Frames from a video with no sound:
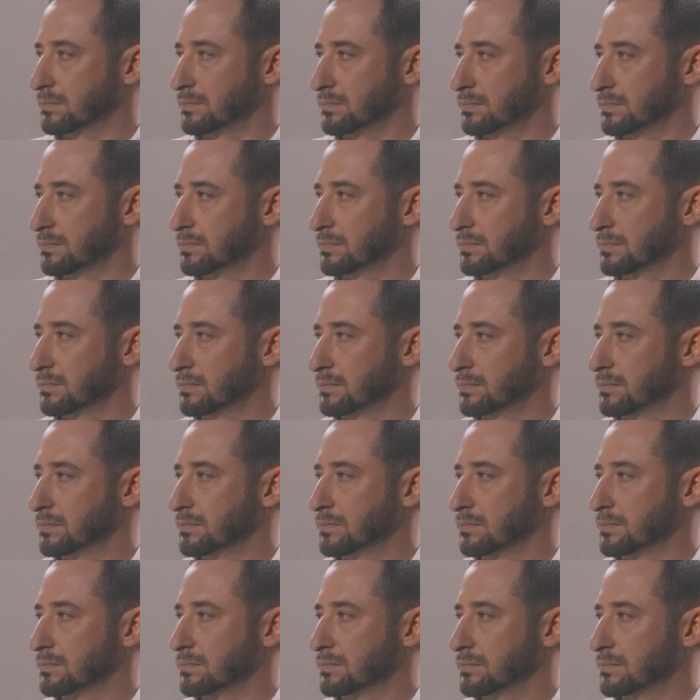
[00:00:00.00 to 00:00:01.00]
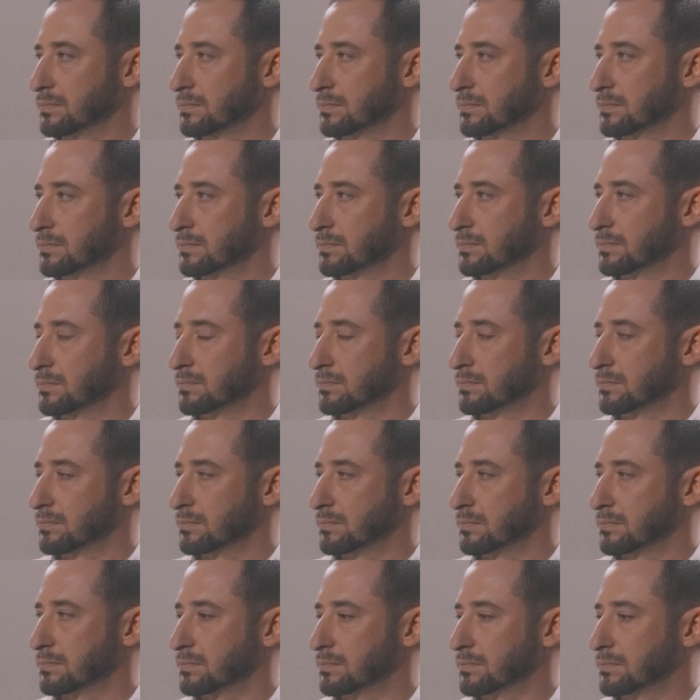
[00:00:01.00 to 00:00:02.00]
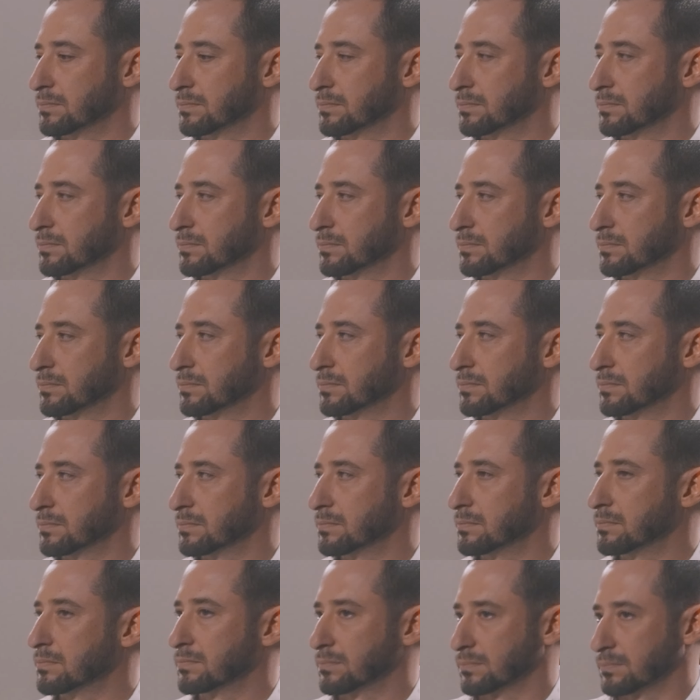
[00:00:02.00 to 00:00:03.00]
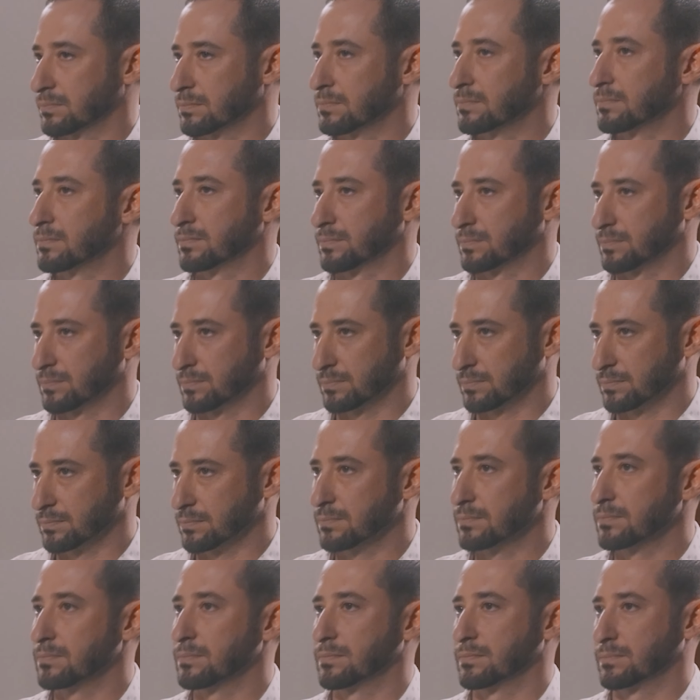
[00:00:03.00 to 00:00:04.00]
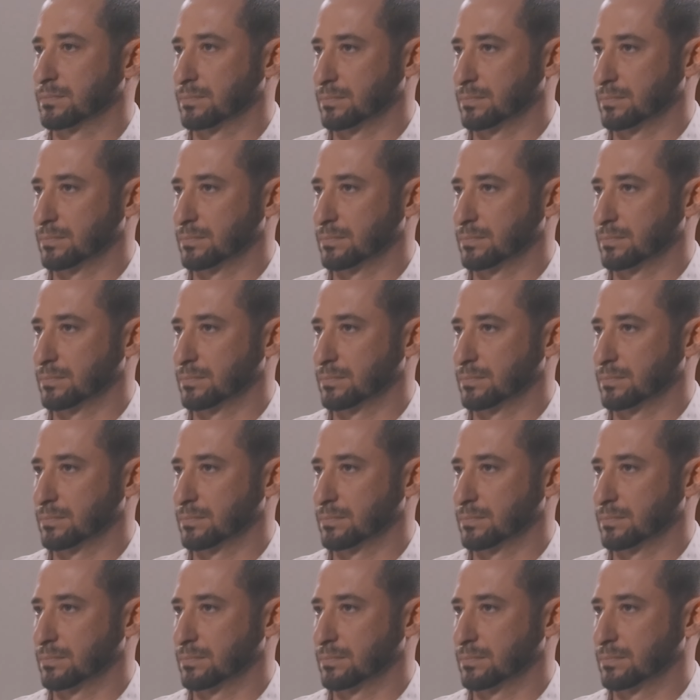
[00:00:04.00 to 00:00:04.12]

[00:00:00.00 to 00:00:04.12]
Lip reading: This person isn't speaking.